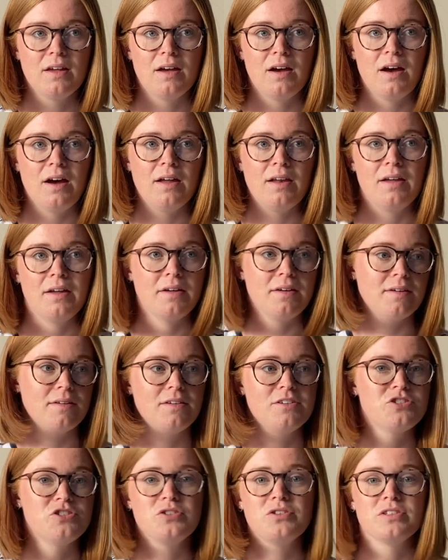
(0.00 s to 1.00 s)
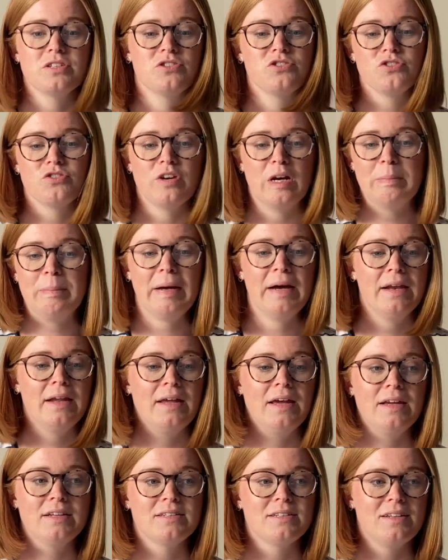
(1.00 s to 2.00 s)
As soon as I saw it, I
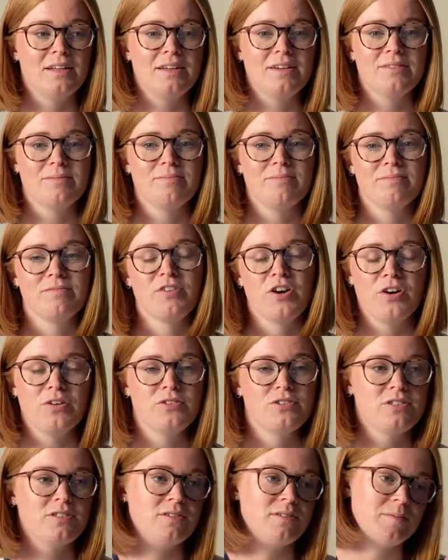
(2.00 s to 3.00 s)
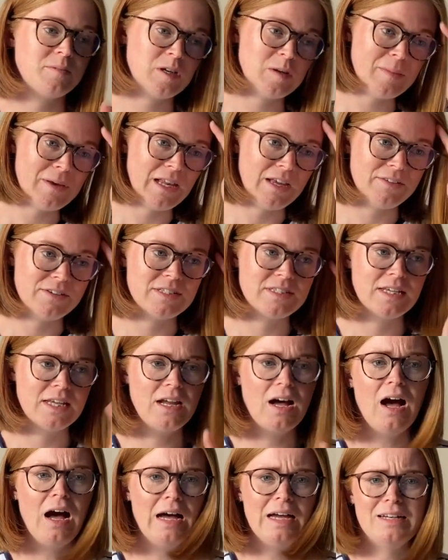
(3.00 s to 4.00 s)
panicked and wrote to Camilla and said,
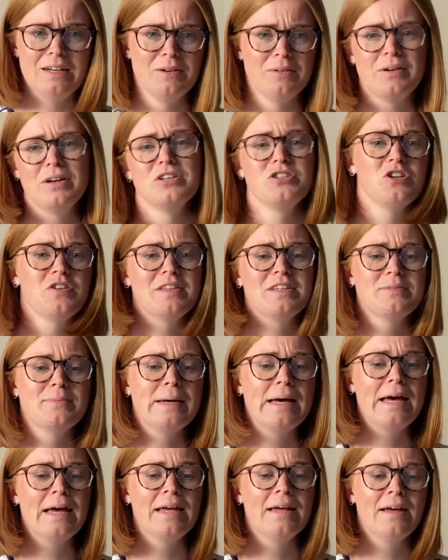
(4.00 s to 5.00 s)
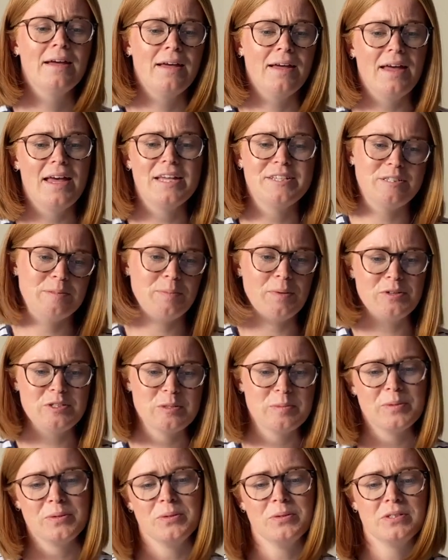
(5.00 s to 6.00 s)
I don't want to do it this way. Is it
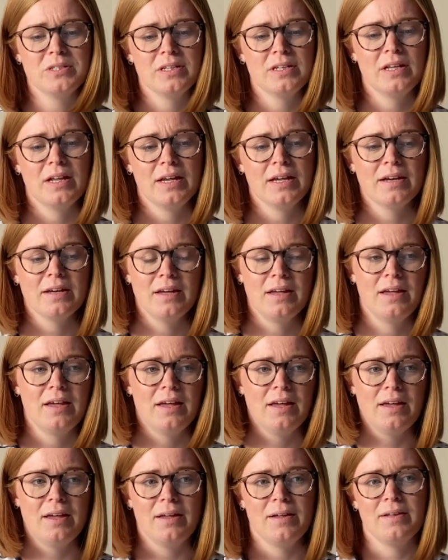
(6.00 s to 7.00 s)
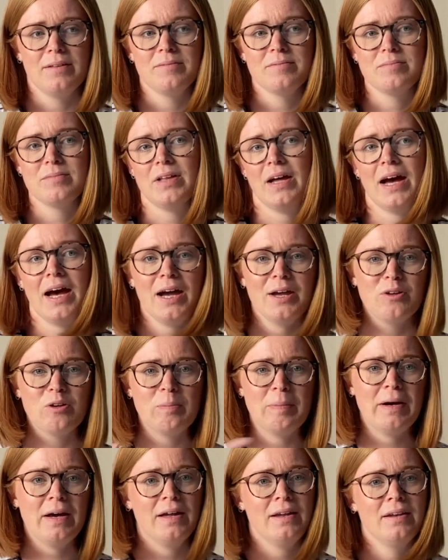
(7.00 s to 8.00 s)
possible to hack your
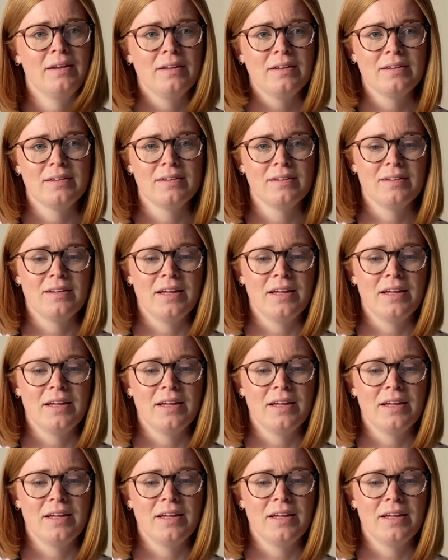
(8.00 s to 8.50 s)
pattern, and